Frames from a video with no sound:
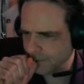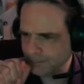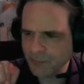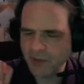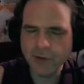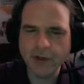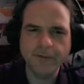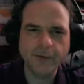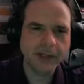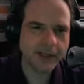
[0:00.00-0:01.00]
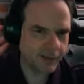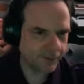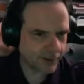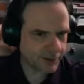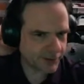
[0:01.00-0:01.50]
If you can avoid getting
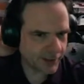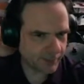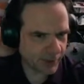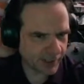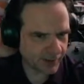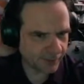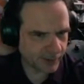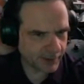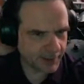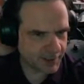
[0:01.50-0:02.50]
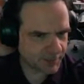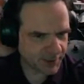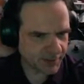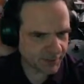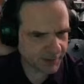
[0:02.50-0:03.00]
frustrated by the really
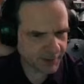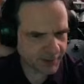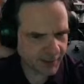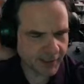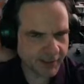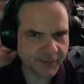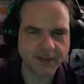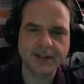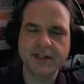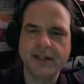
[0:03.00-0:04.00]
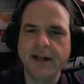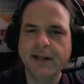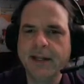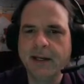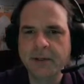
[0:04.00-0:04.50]
specific syntax of the C-like
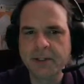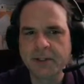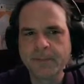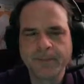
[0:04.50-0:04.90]
language,